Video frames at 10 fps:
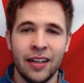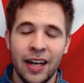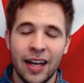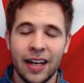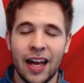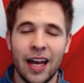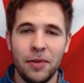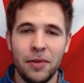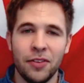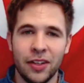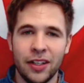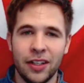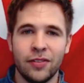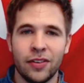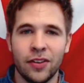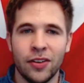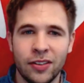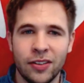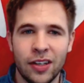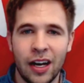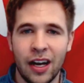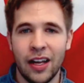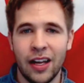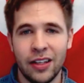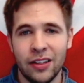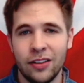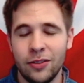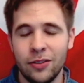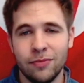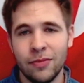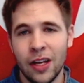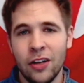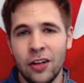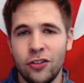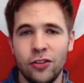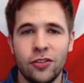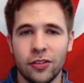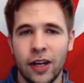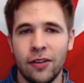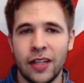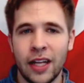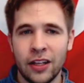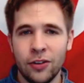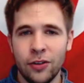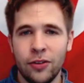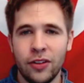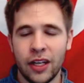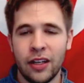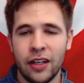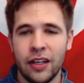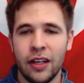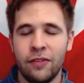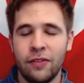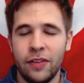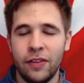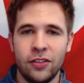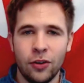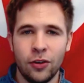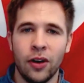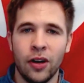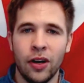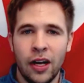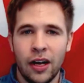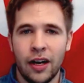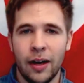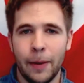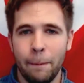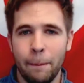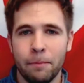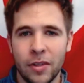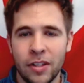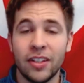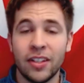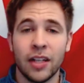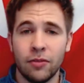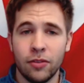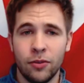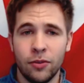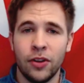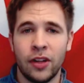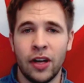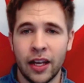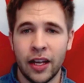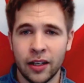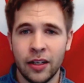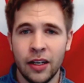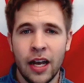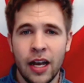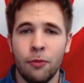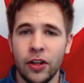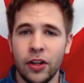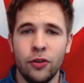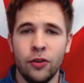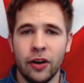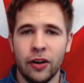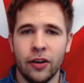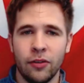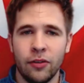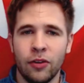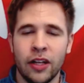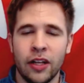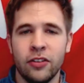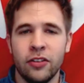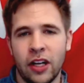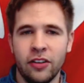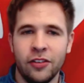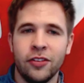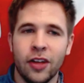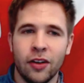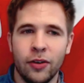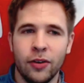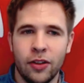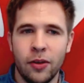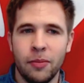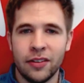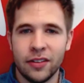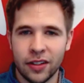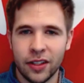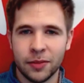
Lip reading: It can be really difficult. Choose the route that you think fits your skill level with hiking and what you are ready to challenge yourself with, basically.